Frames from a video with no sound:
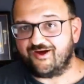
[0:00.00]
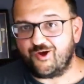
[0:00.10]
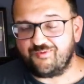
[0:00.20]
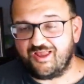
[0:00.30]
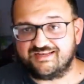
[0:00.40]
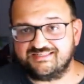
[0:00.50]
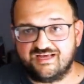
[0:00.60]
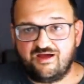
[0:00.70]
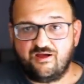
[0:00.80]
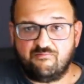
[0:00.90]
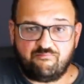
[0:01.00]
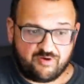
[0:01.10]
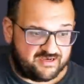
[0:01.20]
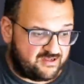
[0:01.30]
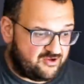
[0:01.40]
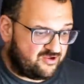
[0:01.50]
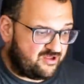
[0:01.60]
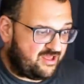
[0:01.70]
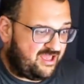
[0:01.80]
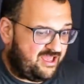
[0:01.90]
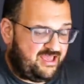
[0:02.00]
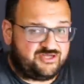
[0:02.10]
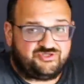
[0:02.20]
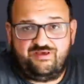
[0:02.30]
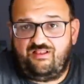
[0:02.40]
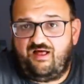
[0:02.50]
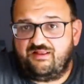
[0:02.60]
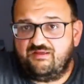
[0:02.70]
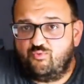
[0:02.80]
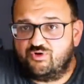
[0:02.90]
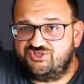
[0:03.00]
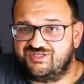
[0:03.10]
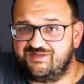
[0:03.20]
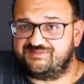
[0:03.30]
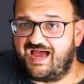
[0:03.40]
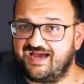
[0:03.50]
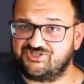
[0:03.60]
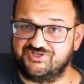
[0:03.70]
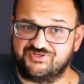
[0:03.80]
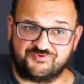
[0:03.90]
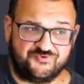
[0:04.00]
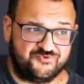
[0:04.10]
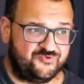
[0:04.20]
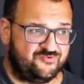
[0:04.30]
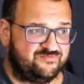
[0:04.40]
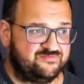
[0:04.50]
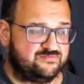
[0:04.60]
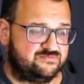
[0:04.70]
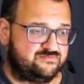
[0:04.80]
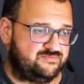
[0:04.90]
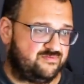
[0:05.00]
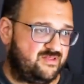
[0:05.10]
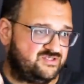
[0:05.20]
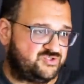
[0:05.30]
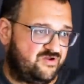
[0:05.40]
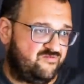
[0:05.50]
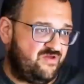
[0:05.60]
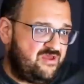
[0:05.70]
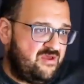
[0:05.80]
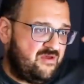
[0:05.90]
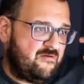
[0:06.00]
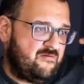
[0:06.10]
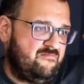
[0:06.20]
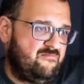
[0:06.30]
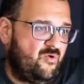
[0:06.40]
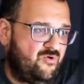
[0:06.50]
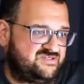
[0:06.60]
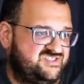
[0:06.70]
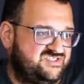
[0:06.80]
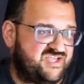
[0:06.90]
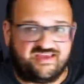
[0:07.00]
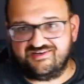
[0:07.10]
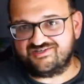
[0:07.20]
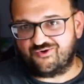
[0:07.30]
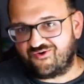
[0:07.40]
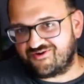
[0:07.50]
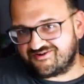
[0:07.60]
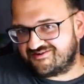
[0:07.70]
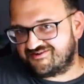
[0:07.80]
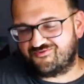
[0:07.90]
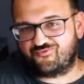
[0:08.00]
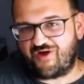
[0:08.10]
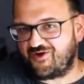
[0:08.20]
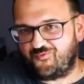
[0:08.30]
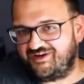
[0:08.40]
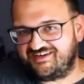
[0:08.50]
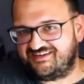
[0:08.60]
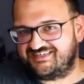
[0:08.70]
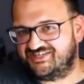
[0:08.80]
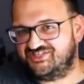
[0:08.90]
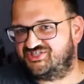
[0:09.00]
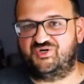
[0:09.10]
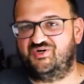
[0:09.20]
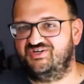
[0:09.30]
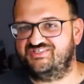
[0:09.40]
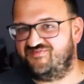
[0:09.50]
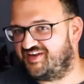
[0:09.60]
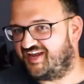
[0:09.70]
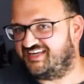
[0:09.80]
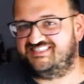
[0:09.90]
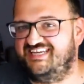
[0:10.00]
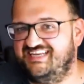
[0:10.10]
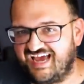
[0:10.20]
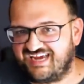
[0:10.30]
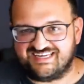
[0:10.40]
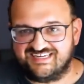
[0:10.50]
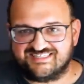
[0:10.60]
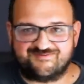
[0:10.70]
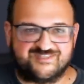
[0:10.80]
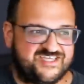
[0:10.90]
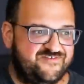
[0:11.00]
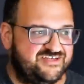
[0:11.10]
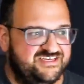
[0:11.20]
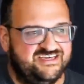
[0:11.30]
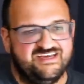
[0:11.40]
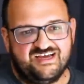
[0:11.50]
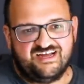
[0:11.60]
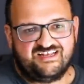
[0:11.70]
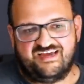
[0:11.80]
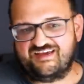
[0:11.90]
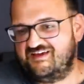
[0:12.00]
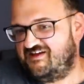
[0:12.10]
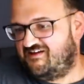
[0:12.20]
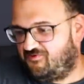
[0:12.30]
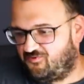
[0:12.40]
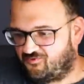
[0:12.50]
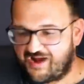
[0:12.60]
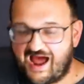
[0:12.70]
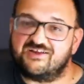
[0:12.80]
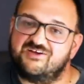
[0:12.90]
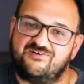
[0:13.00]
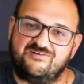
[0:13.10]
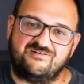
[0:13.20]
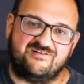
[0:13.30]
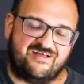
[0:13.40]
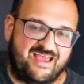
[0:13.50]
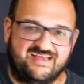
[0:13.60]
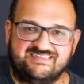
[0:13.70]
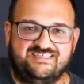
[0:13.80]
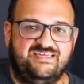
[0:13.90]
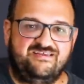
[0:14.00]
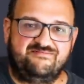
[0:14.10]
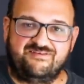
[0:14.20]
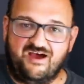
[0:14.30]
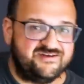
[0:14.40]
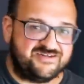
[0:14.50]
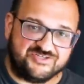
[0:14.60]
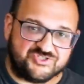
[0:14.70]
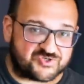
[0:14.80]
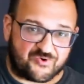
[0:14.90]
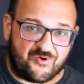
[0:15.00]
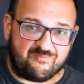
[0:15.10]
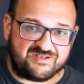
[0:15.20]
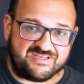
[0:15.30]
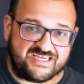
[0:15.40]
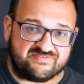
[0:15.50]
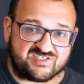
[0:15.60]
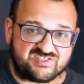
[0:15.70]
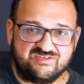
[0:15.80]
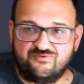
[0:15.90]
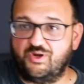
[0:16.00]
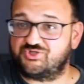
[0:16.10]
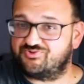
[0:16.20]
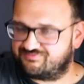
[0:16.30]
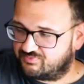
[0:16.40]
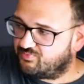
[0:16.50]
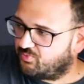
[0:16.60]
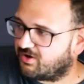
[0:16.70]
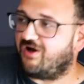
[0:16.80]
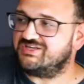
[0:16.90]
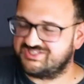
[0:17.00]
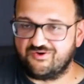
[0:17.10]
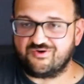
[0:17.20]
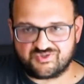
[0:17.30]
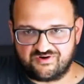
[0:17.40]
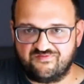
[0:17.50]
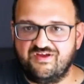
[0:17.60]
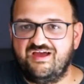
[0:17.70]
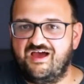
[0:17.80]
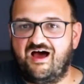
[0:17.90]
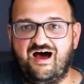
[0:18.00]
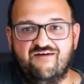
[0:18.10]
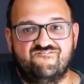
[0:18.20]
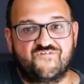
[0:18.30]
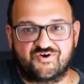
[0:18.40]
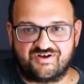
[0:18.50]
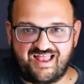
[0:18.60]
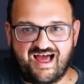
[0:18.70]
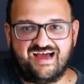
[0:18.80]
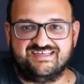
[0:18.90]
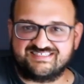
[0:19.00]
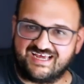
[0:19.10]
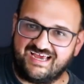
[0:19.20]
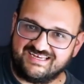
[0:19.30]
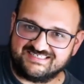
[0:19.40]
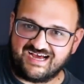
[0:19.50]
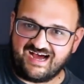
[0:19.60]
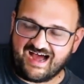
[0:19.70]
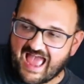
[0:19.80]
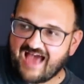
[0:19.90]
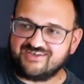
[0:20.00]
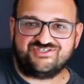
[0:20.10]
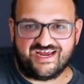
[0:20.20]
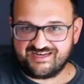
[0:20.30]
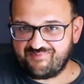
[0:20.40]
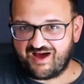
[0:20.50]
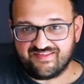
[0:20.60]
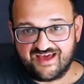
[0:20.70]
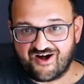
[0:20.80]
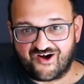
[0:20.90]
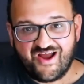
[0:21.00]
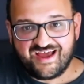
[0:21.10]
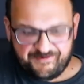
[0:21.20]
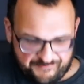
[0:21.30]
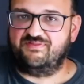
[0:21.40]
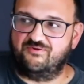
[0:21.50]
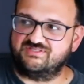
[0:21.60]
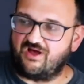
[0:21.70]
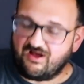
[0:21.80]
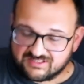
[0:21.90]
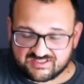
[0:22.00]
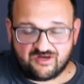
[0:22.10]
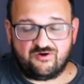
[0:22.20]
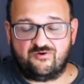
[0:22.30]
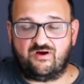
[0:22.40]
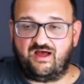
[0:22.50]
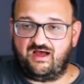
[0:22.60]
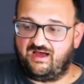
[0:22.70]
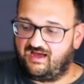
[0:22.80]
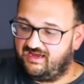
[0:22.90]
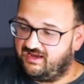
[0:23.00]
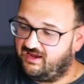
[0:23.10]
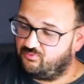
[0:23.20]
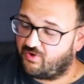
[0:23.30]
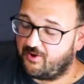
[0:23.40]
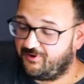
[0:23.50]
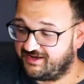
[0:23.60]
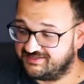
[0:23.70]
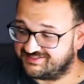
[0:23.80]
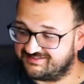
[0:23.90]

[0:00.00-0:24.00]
homeland. But actually, a lot of them were ginned up to action through sort of more second-order right-wing concerns of the 1990s, specifically like radical anti-gun control beliefs, which were also sort of fertilized and agitated by the NRA. But there was also a right-wing